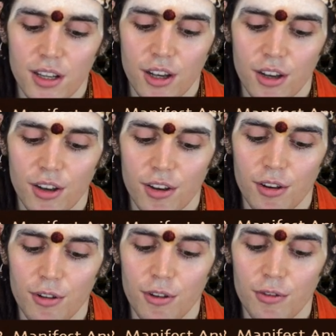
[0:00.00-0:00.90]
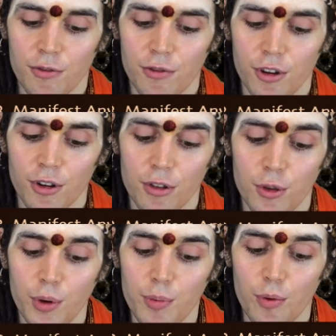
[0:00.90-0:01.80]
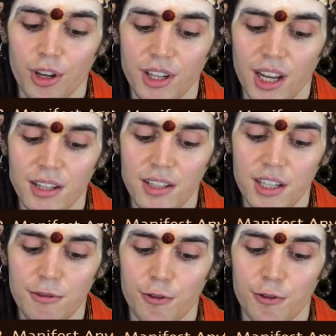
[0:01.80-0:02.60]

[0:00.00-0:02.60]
3.18,